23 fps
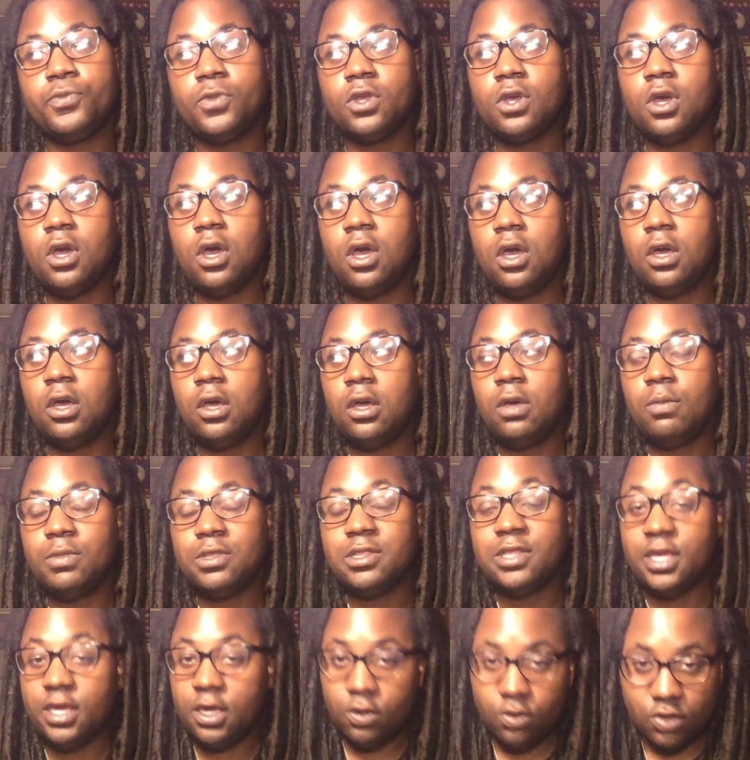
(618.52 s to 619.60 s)
Um,
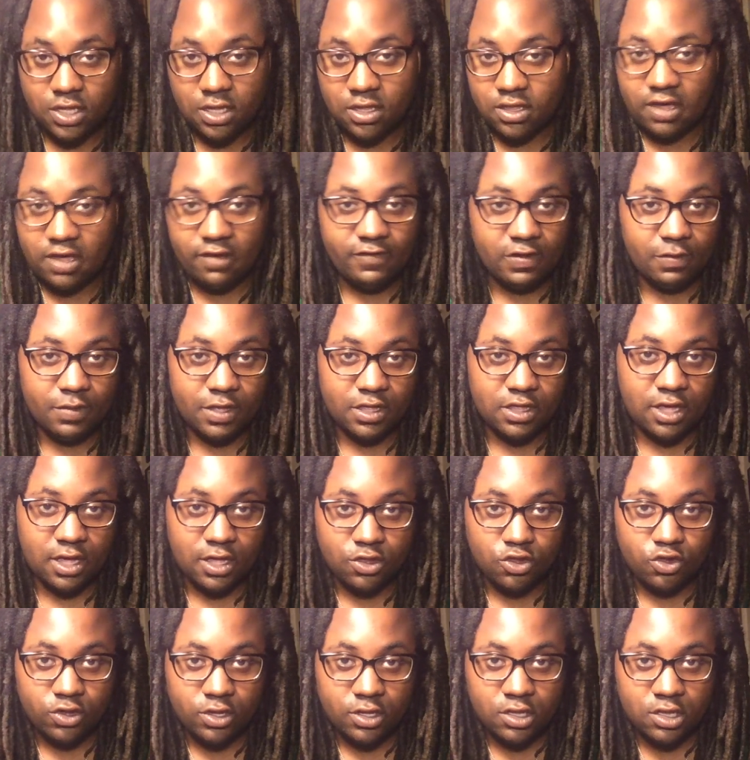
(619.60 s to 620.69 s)
Leos can definitely be
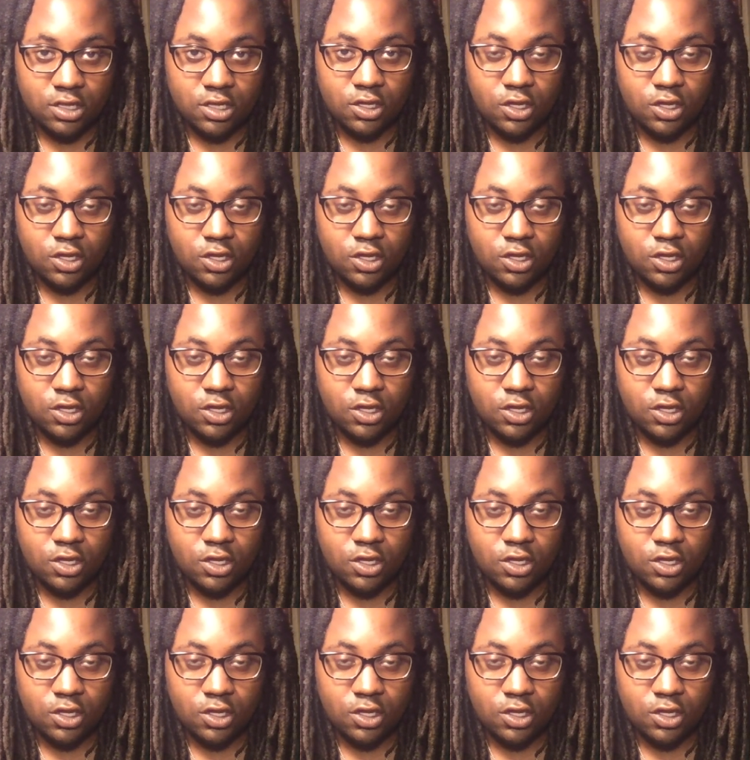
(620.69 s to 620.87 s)
dangerous.